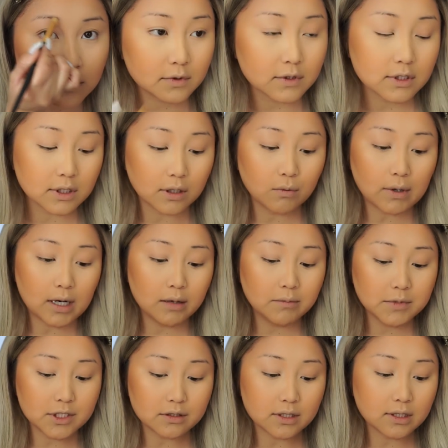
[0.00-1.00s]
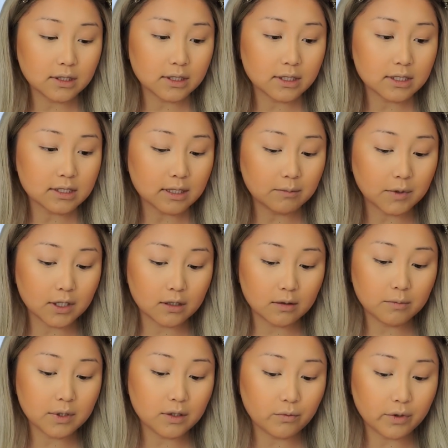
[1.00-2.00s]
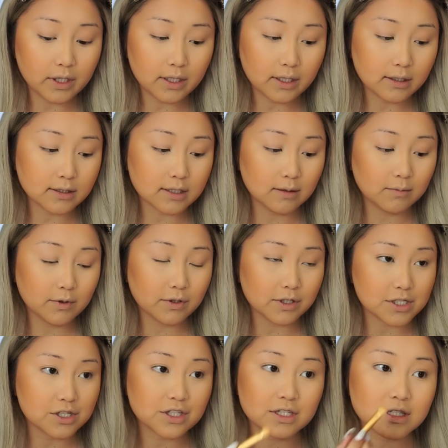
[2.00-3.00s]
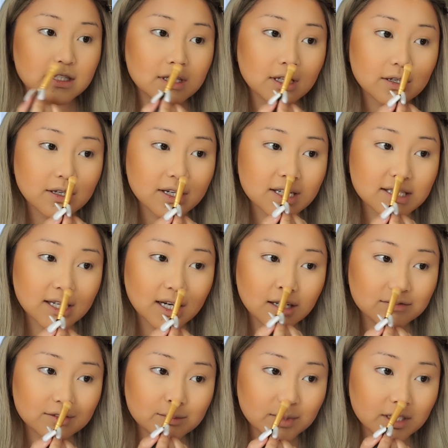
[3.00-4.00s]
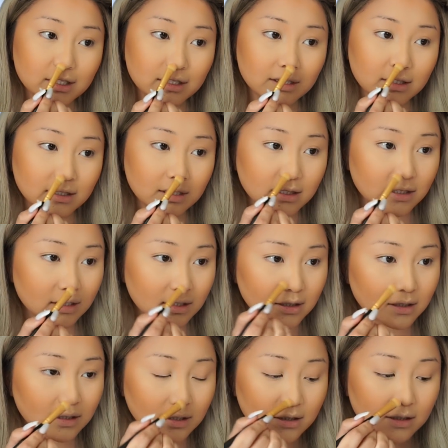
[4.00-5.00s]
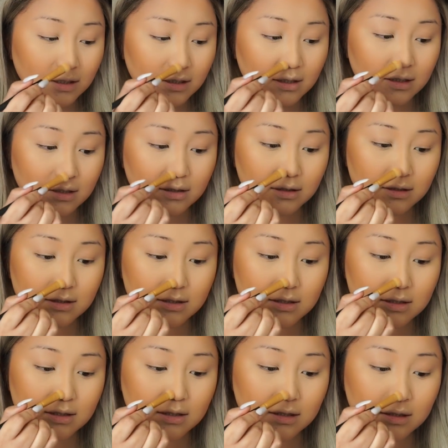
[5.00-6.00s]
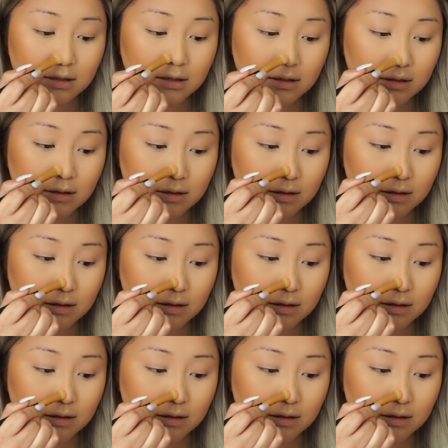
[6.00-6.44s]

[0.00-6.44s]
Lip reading: So while I'm doing this, I'm going to be reading some questions that you guys have for me. Let's see.